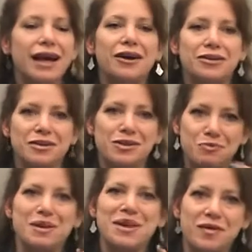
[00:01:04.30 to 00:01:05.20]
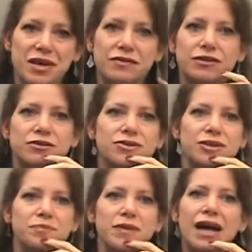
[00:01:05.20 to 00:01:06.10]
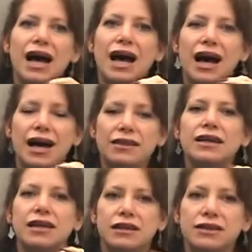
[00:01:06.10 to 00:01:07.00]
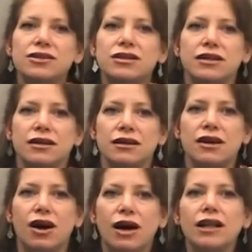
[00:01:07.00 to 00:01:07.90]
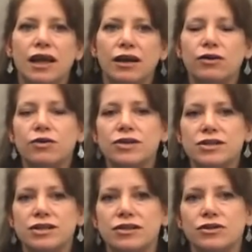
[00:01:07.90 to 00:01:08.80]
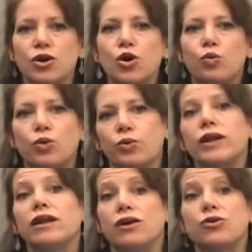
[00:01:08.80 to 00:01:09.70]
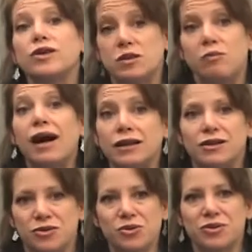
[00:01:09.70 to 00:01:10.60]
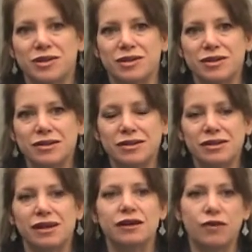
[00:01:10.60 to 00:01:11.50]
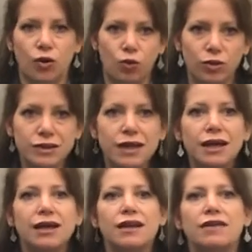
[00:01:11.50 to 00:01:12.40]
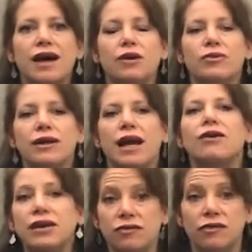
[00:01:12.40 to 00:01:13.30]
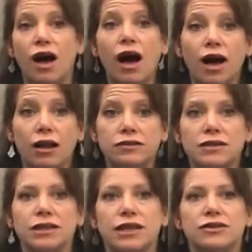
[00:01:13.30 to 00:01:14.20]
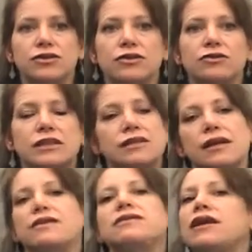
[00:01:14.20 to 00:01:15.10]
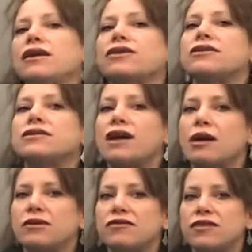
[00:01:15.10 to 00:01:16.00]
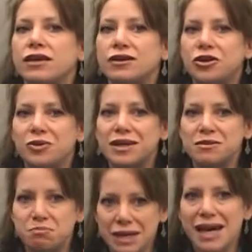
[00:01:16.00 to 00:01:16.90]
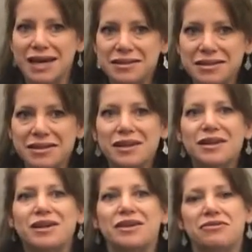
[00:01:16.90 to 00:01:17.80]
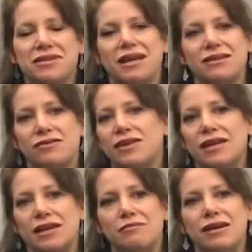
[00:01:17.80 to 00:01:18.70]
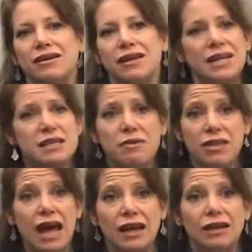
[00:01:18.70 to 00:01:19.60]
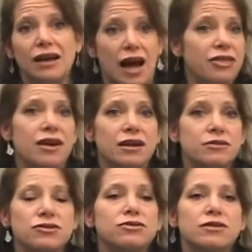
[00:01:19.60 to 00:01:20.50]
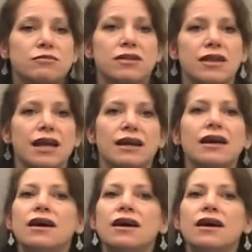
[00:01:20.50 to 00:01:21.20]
out, speaking of the evolution, I think initially online courses were really correspondence courses of old that were now evolved into, instead of sending your assignment via USPS, you sent it via email. And it's pathetic. I thought it was truly pathetic.